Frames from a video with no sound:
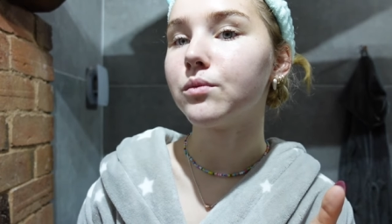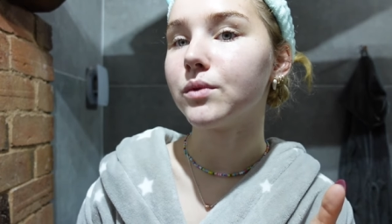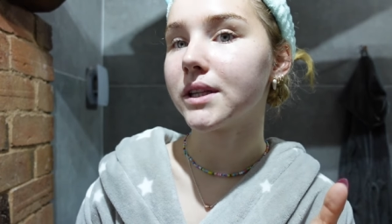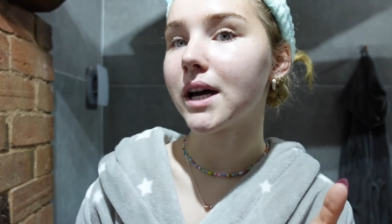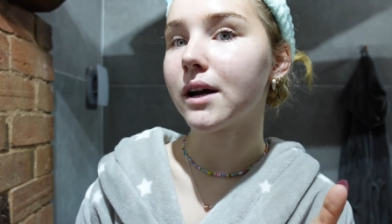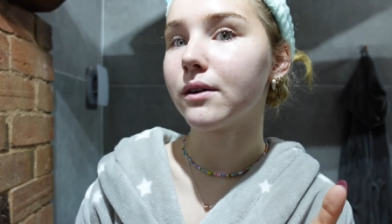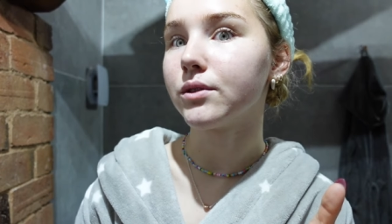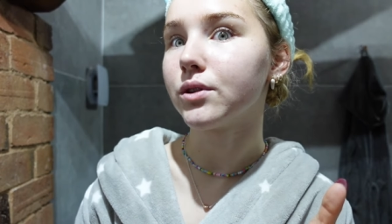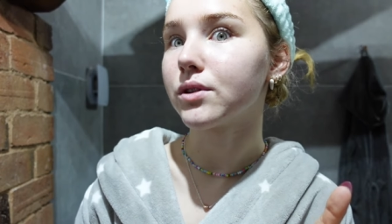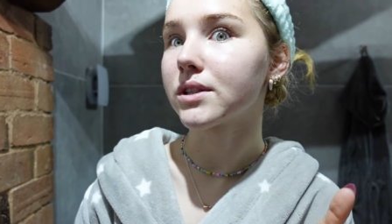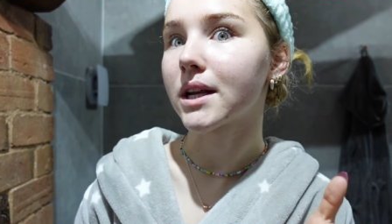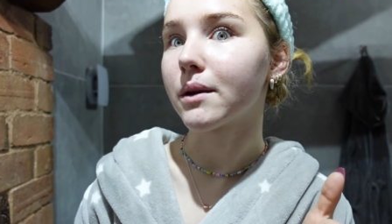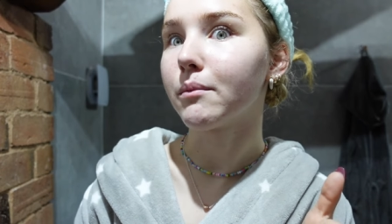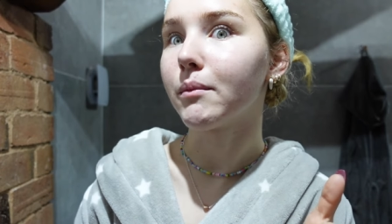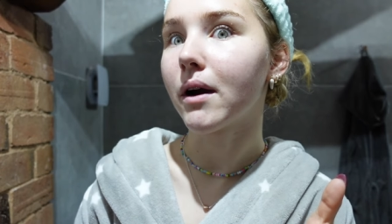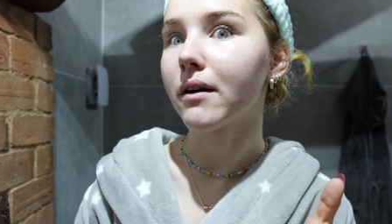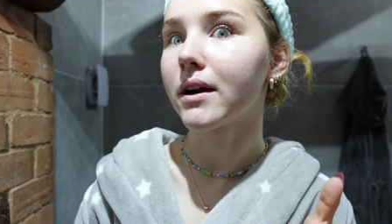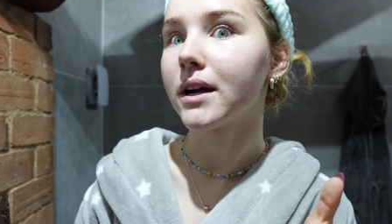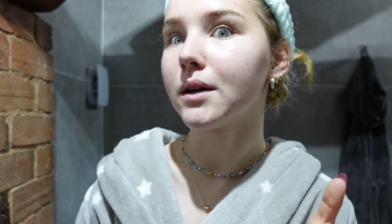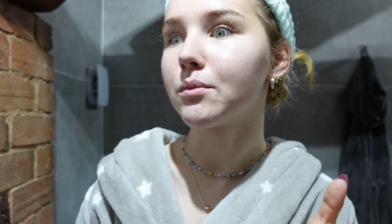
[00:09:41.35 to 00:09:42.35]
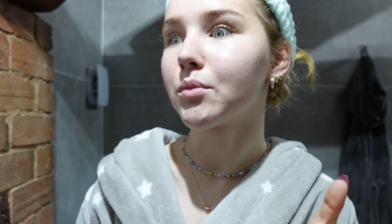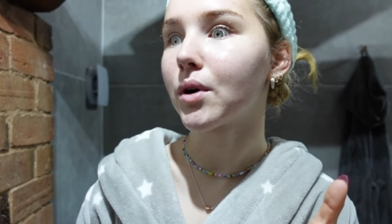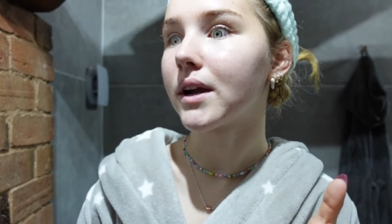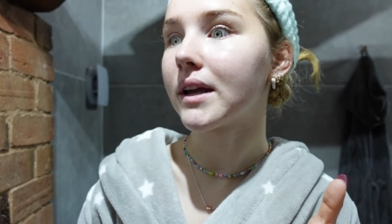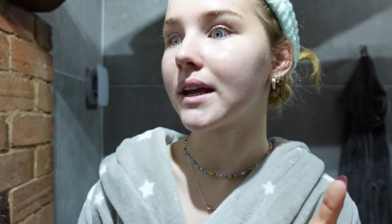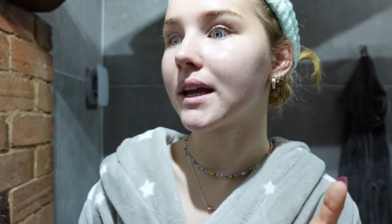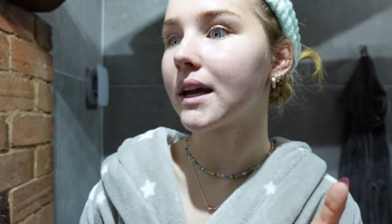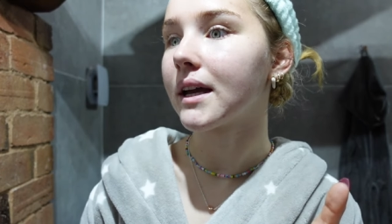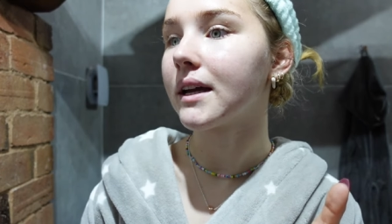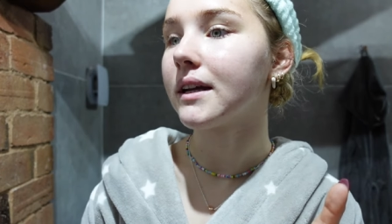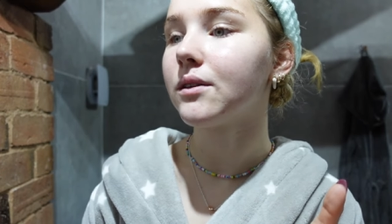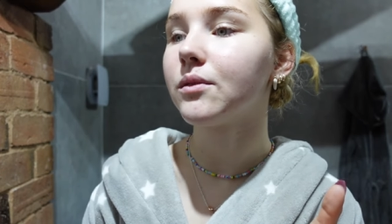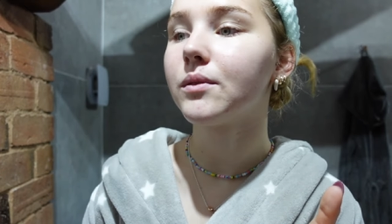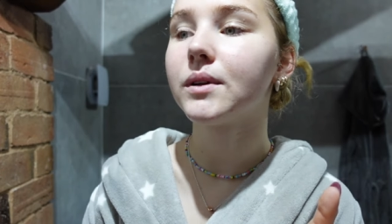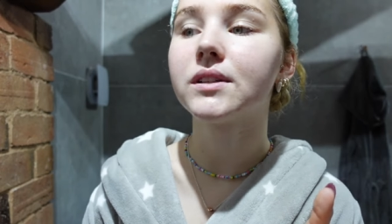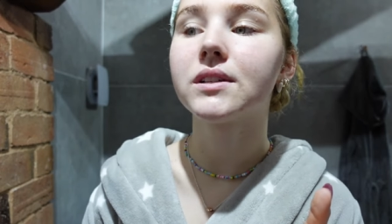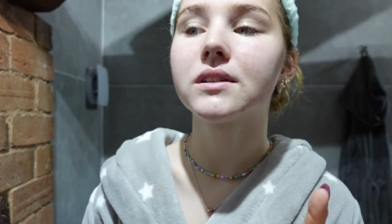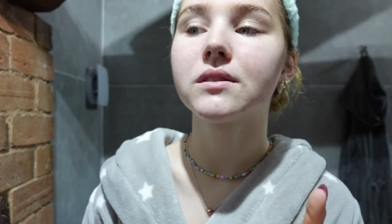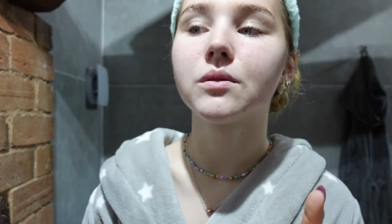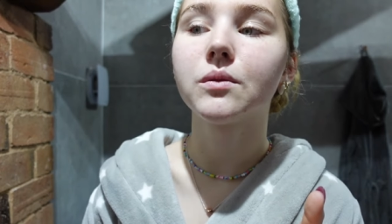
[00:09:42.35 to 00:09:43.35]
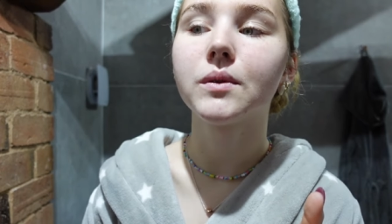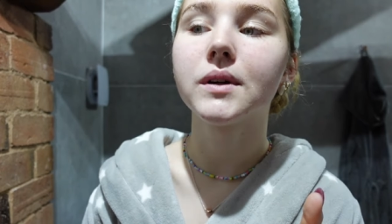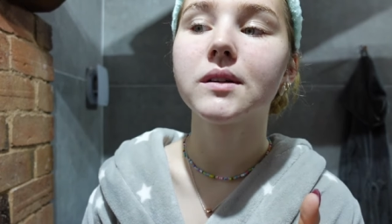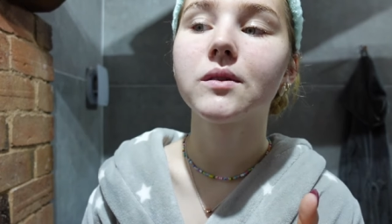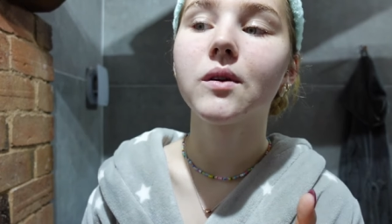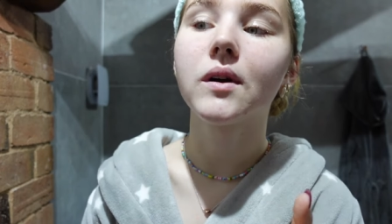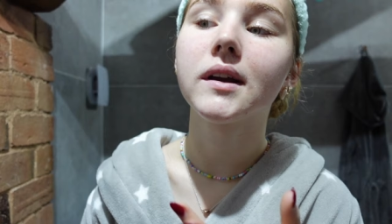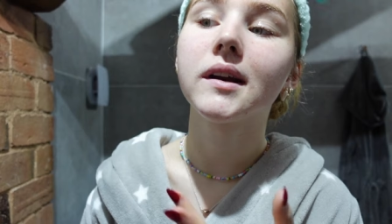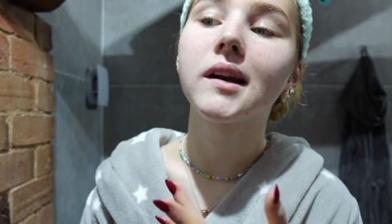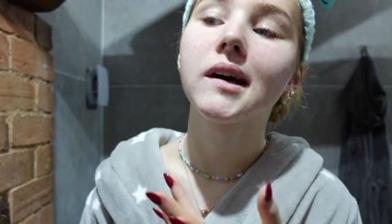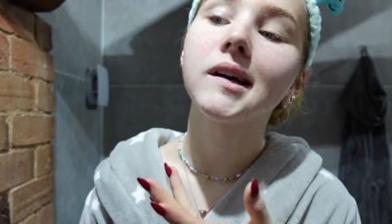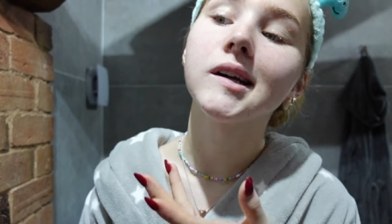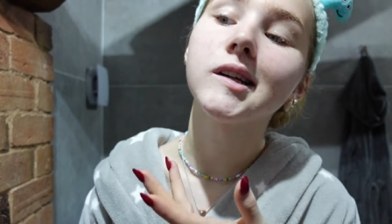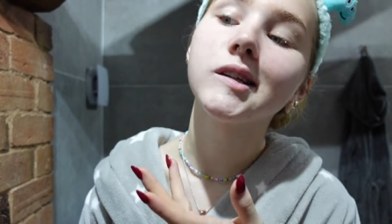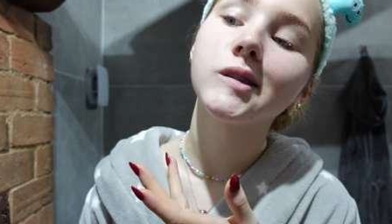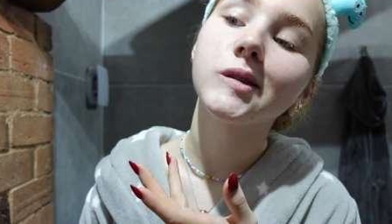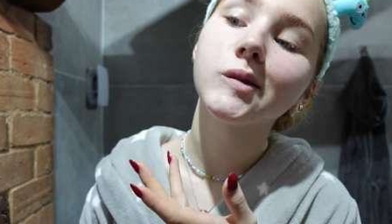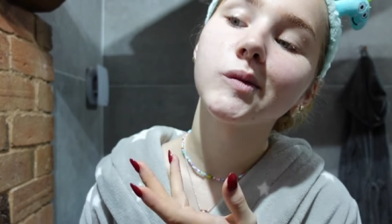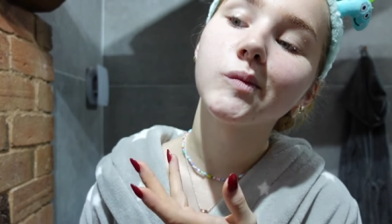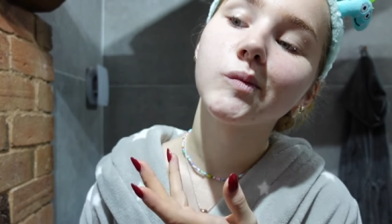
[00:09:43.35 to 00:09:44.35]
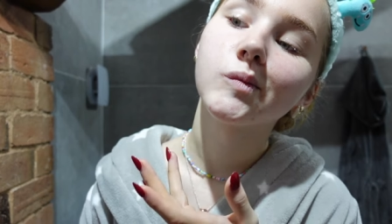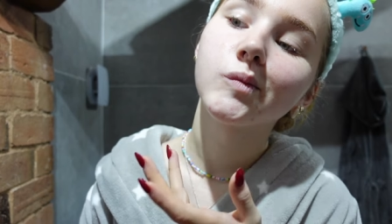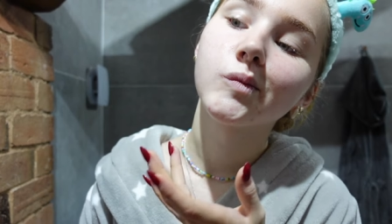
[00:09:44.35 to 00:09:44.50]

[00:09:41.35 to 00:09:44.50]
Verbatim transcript: without your skin barrier breaking, which is always quite nice,